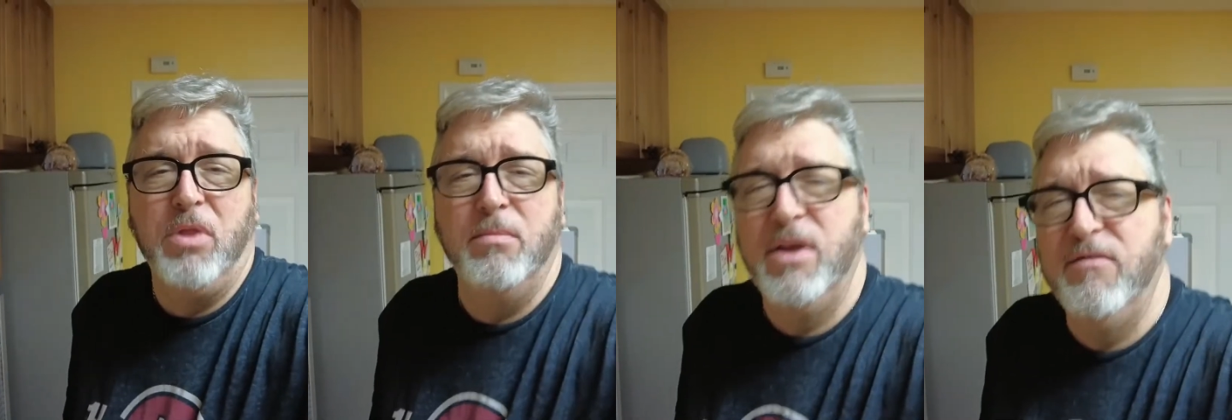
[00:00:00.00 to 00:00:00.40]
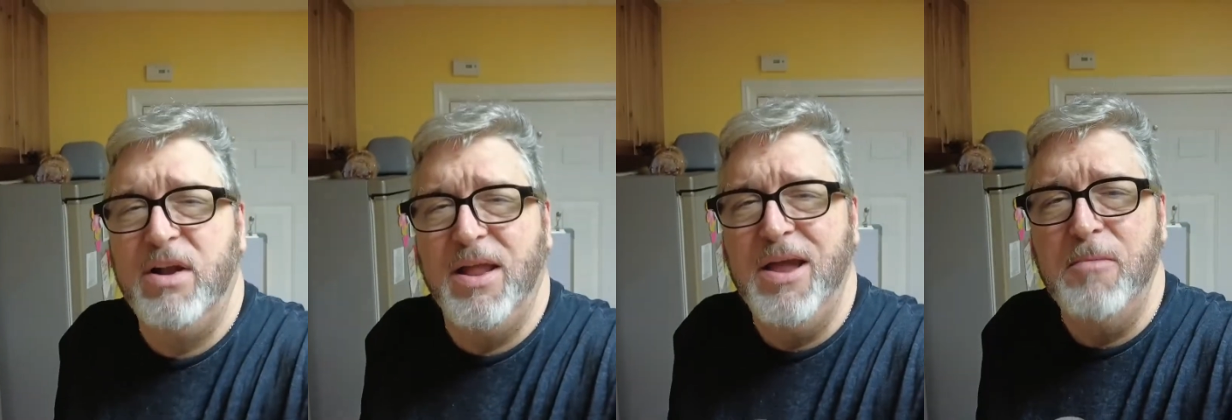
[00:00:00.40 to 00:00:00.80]
I'm gonna give
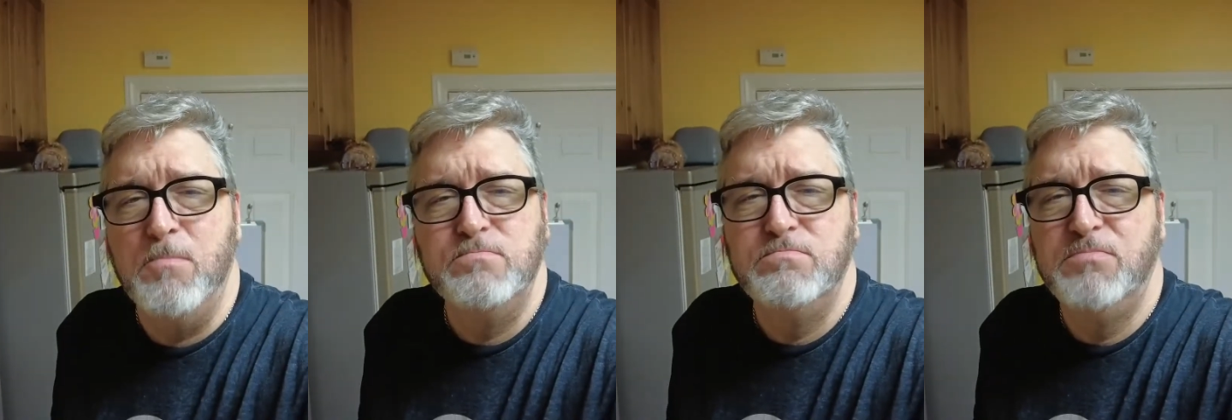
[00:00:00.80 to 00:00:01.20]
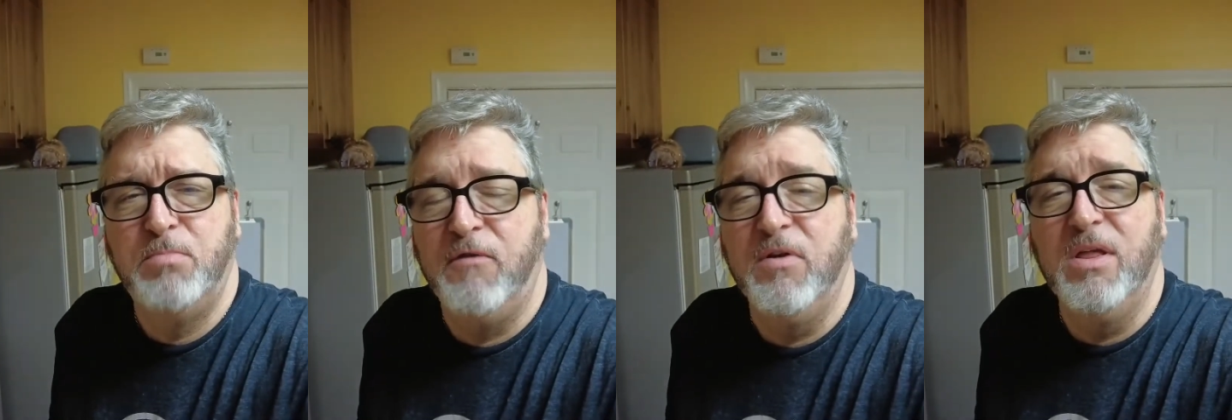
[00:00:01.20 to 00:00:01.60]
it an 8.
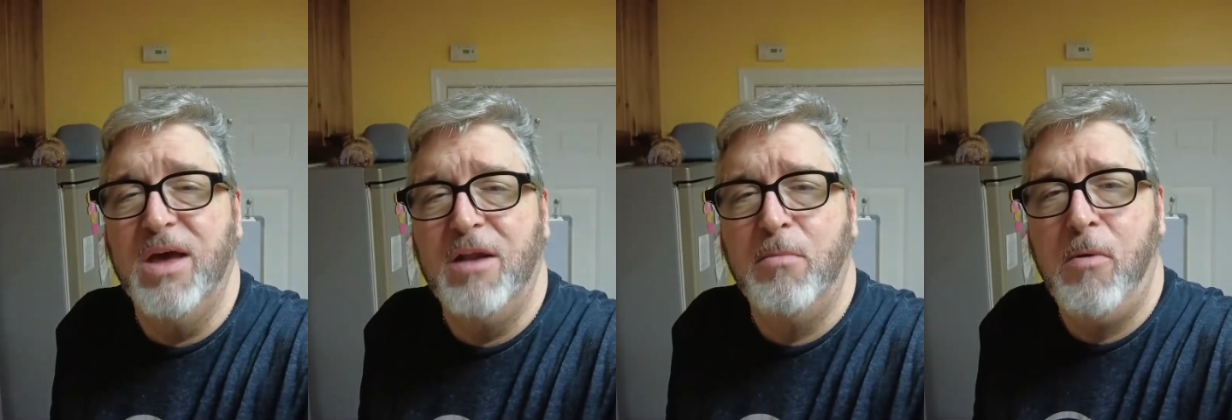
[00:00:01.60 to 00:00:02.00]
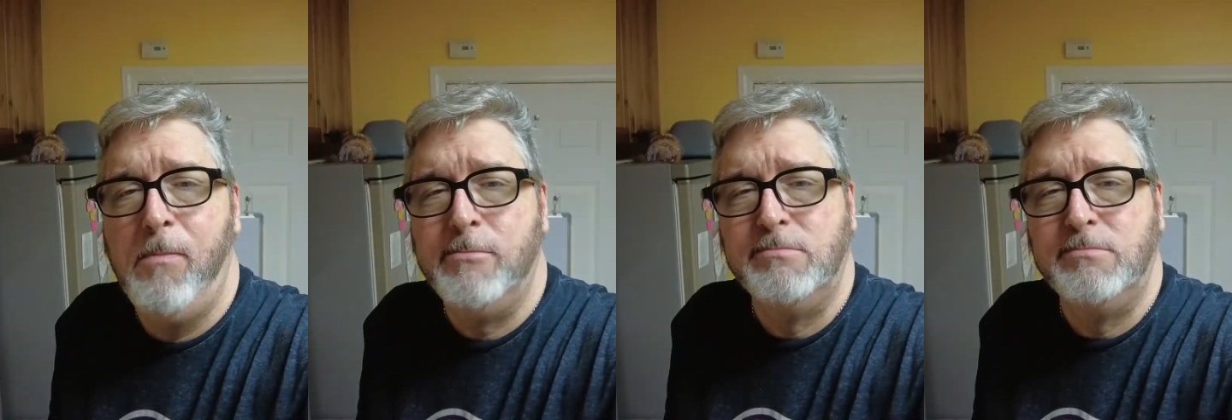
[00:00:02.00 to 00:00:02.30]
Perfectly edible.